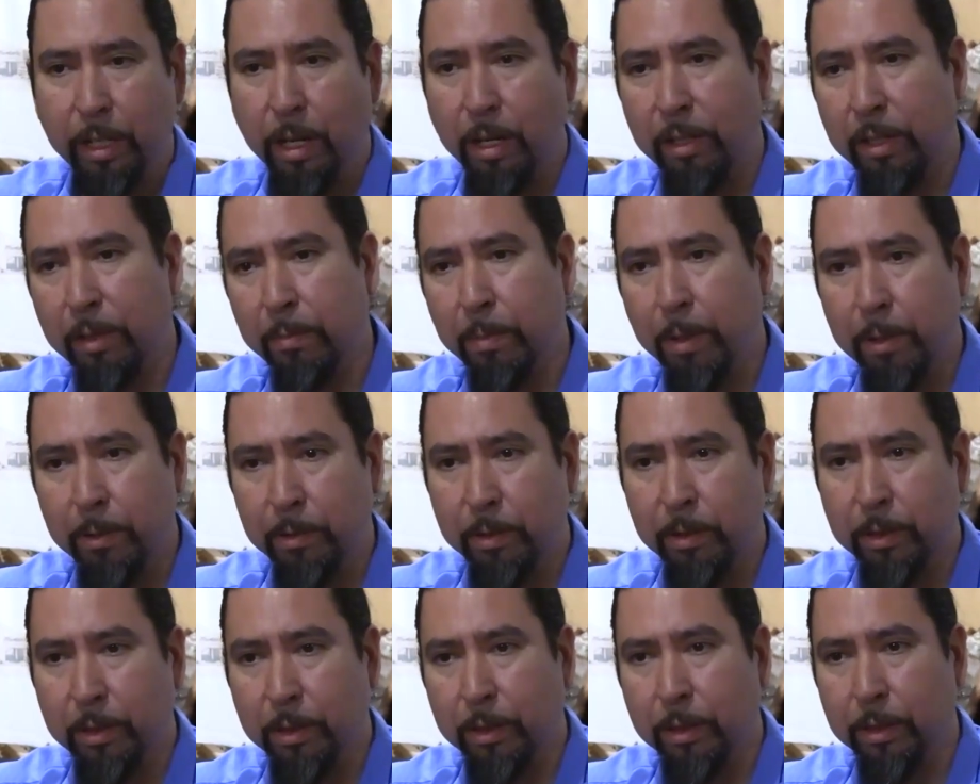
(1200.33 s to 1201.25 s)
on their
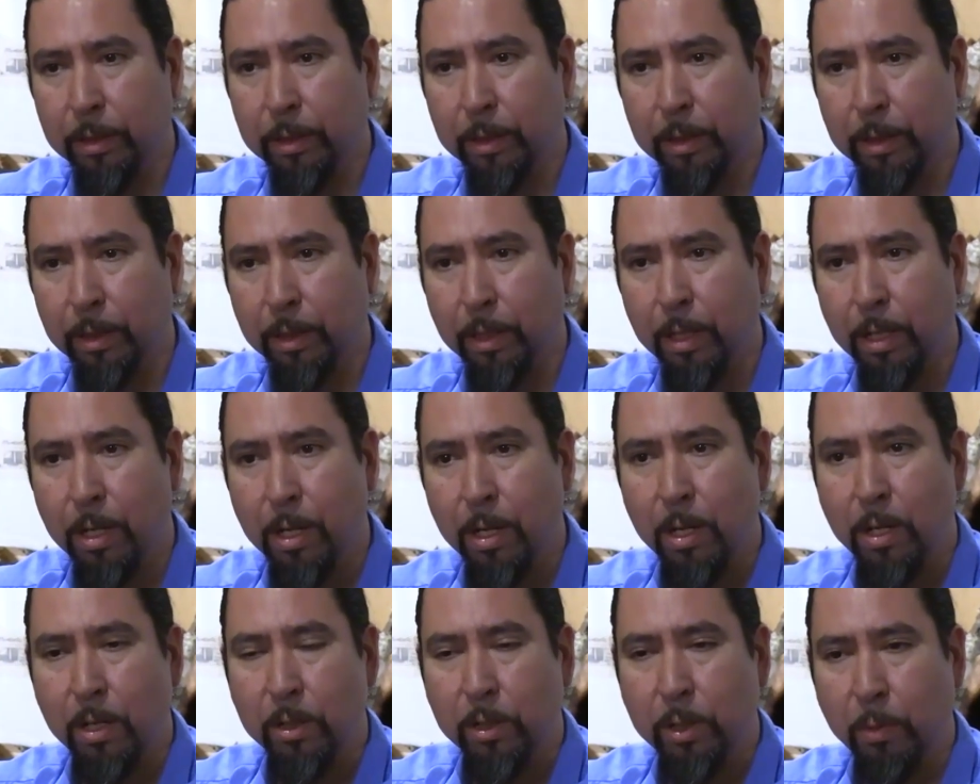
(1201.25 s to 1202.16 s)
boats.
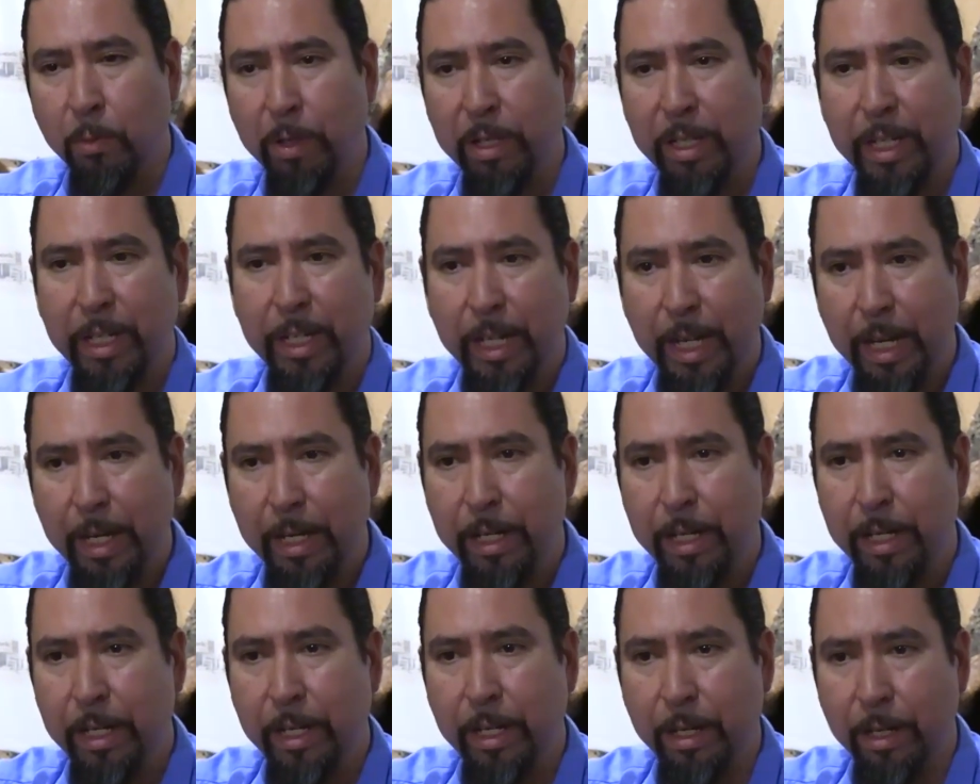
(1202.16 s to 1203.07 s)
So when they get
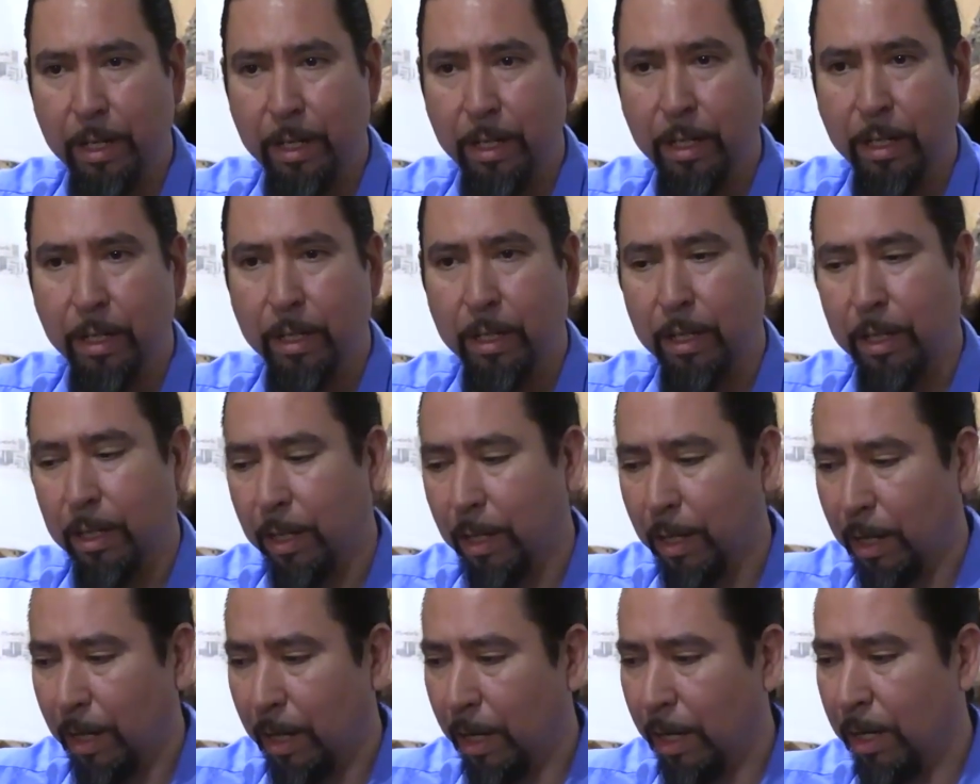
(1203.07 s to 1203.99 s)
here
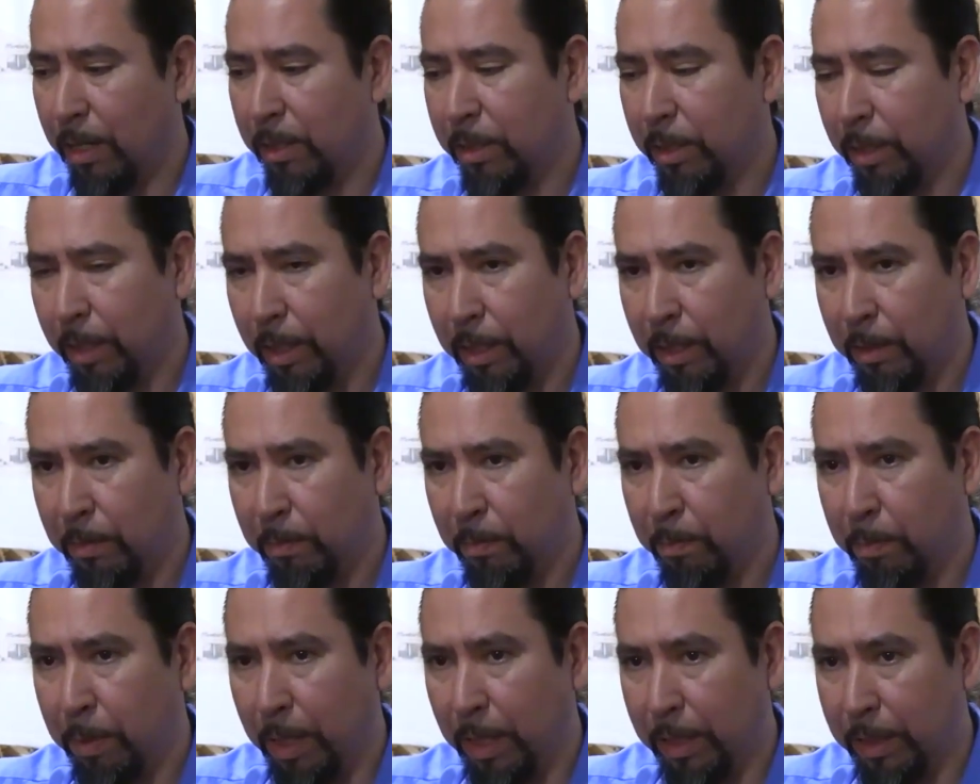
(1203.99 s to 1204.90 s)
onto the
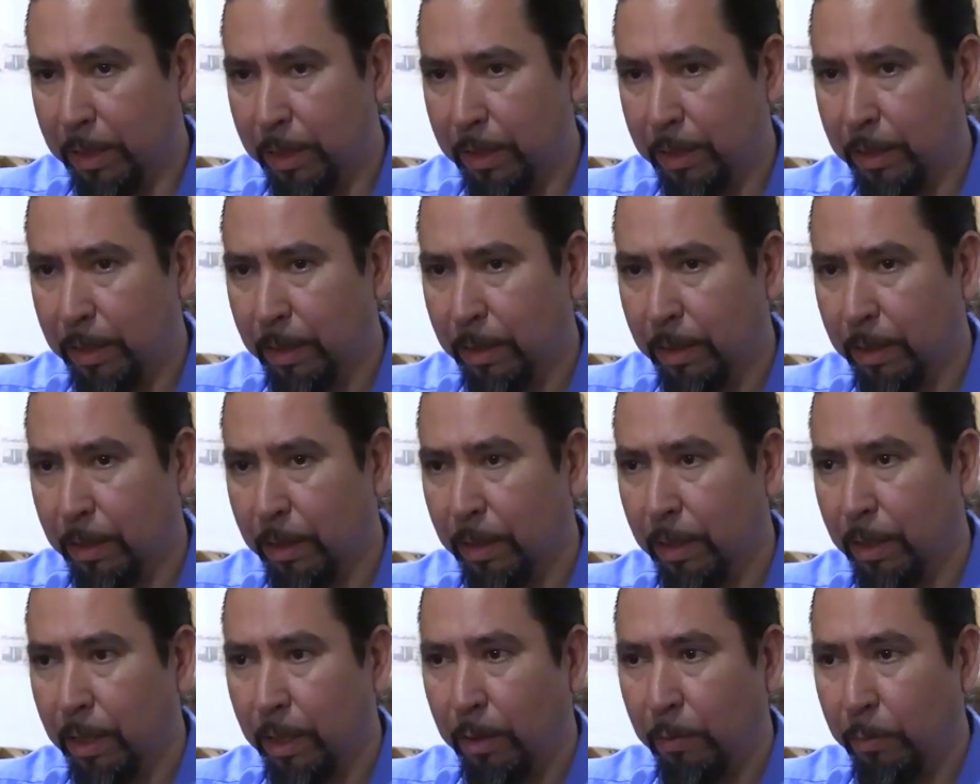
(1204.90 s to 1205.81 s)
bus,
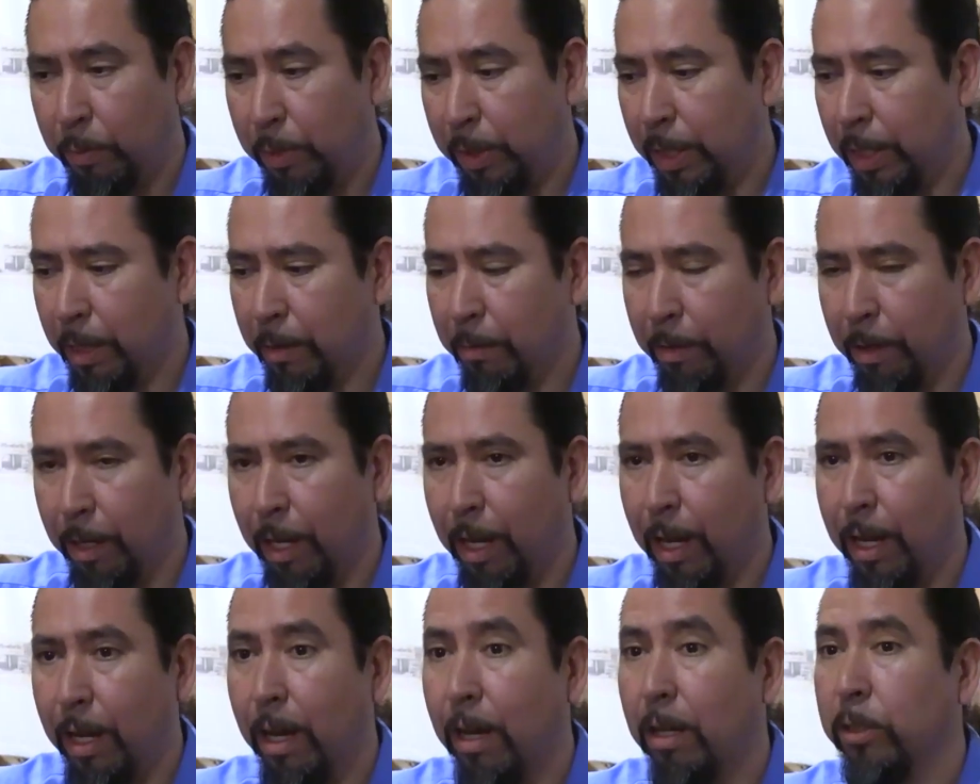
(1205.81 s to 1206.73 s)
we got to
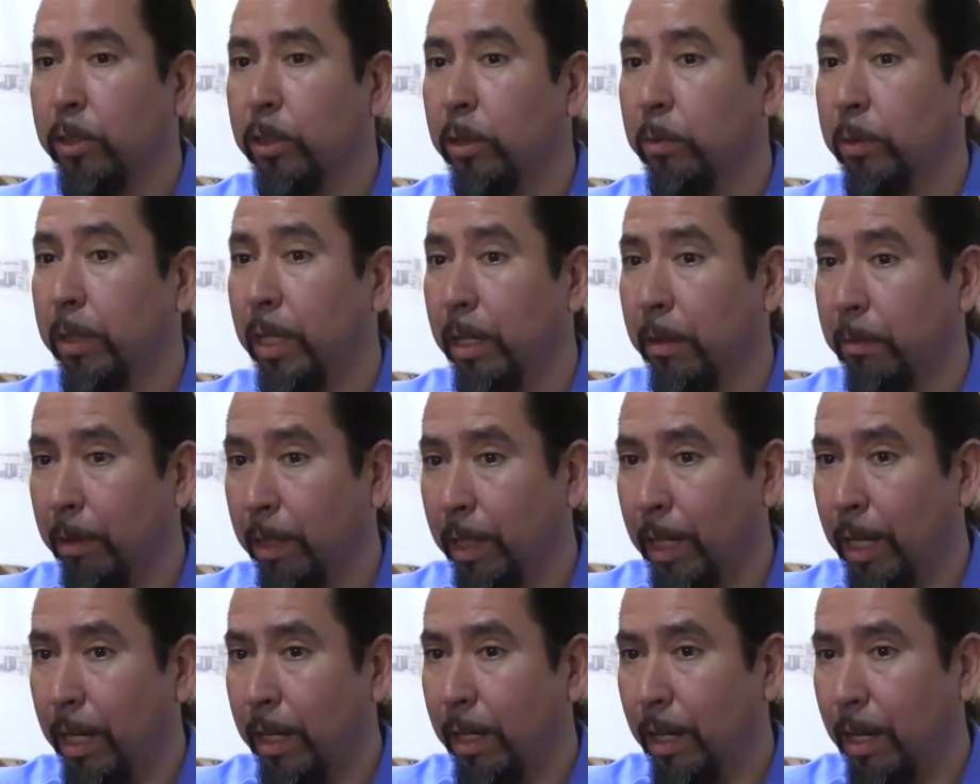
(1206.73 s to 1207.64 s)
rely
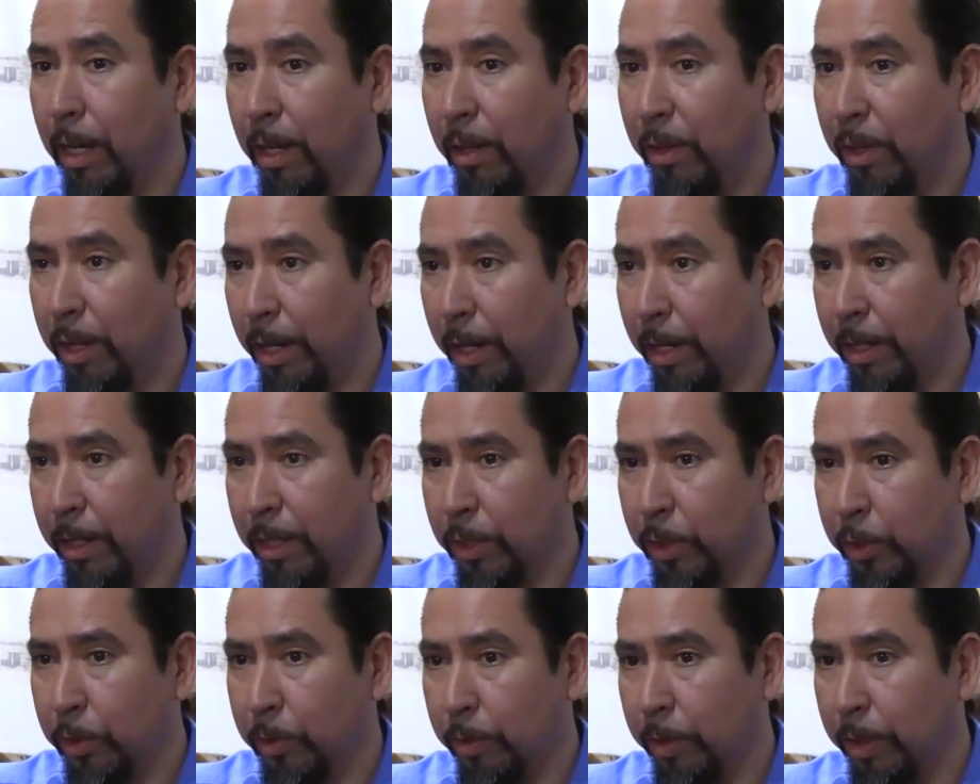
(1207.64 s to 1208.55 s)
on their
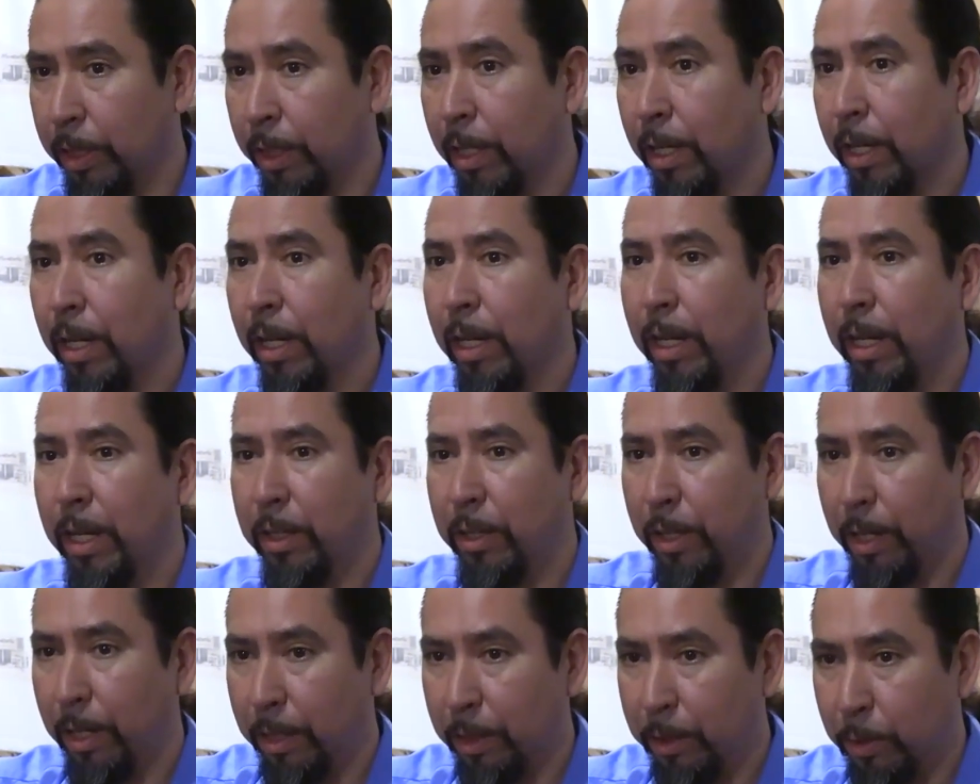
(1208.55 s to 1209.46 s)
history and
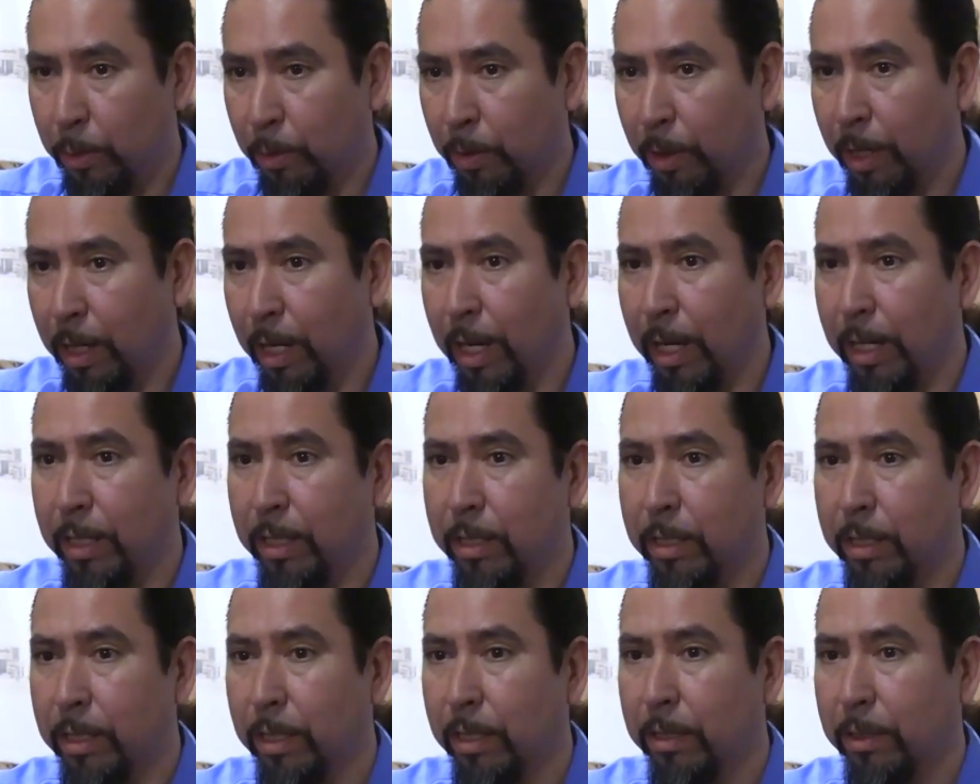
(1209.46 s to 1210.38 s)
their tour
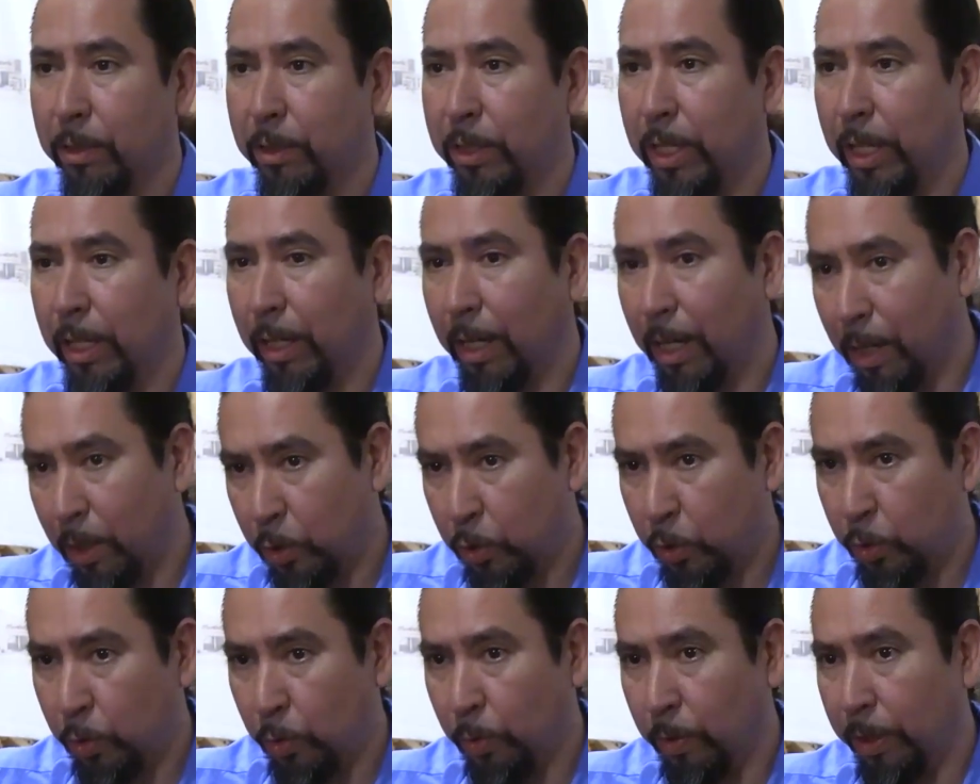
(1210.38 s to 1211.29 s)
guides to tell our
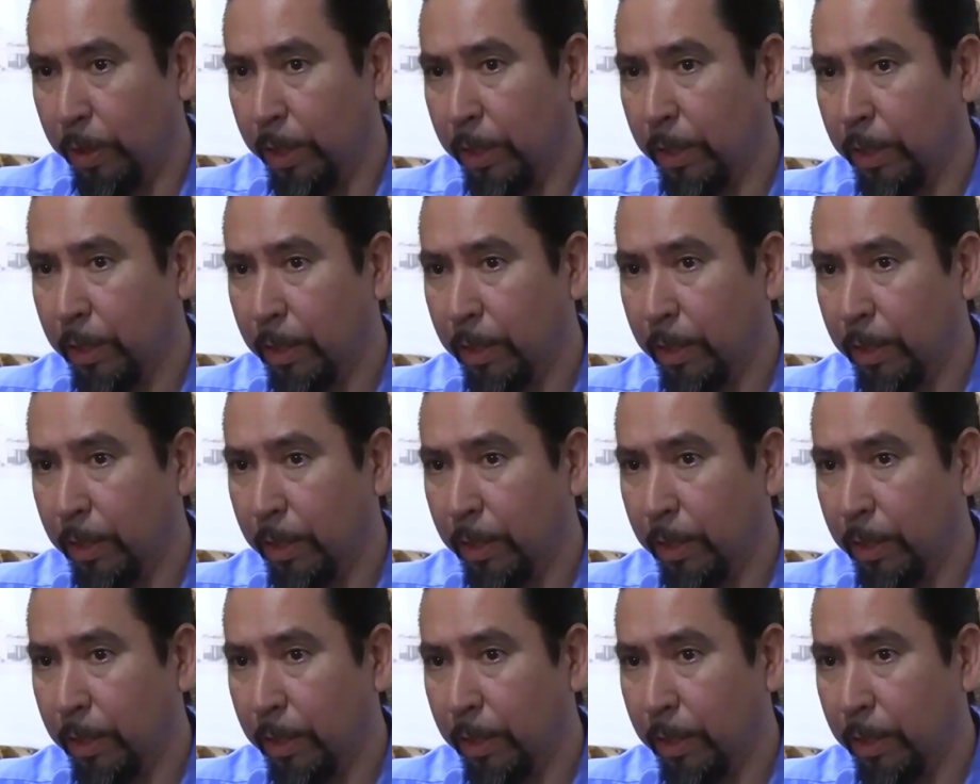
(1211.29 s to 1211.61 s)
story.